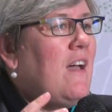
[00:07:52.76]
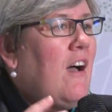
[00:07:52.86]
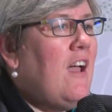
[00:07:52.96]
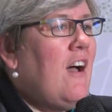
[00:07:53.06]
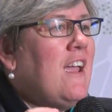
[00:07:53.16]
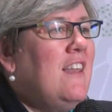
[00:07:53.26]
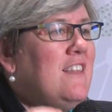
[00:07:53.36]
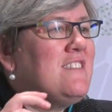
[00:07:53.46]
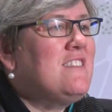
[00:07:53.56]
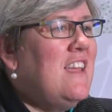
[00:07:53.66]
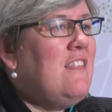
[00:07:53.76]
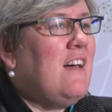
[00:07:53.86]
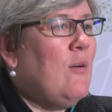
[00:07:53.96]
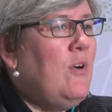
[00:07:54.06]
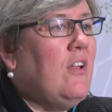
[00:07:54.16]
I, I can see
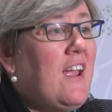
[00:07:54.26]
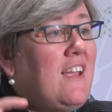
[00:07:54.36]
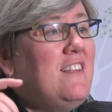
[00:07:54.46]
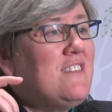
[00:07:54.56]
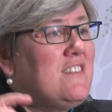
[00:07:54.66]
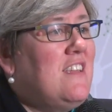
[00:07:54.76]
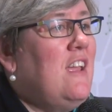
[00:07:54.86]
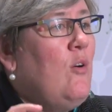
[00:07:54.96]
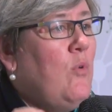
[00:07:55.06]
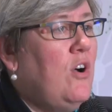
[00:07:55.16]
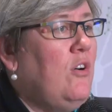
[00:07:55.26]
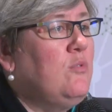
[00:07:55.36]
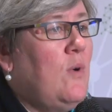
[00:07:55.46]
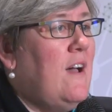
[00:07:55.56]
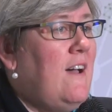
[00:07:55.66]
that world. I can see a
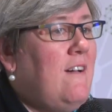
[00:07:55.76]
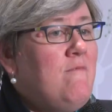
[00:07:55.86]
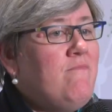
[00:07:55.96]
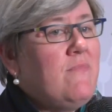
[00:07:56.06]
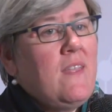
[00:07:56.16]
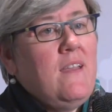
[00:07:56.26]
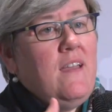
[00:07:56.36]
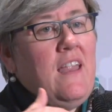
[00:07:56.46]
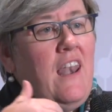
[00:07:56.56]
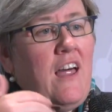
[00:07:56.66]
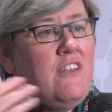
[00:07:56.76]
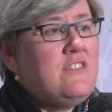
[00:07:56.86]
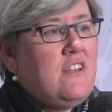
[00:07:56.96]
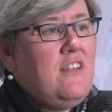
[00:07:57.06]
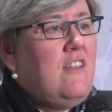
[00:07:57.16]
world where in
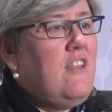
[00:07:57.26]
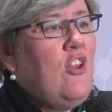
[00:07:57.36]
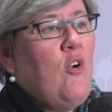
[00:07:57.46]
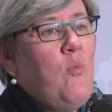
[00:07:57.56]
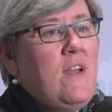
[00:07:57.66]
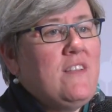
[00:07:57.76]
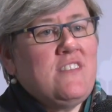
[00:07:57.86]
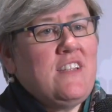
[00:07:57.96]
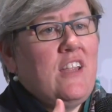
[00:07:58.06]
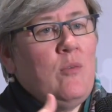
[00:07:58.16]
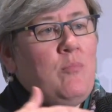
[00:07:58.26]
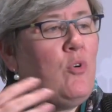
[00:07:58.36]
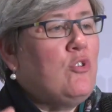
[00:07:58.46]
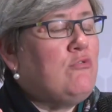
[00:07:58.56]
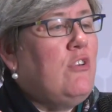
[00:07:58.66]
London, you know, we're sitting in a
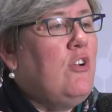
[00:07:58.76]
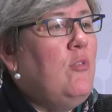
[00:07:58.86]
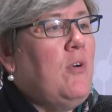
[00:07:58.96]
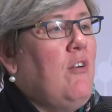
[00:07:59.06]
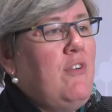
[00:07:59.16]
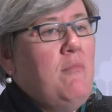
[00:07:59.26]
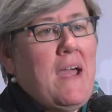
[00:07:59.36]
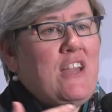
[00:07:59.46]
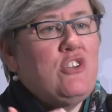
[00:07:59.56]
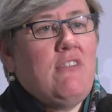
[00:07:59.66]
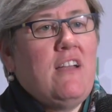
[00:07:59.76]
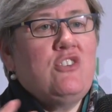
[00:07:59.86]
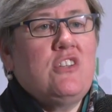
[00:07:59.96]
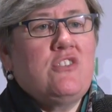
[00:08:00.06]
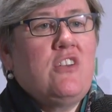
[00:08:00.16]
boardroom of a major energy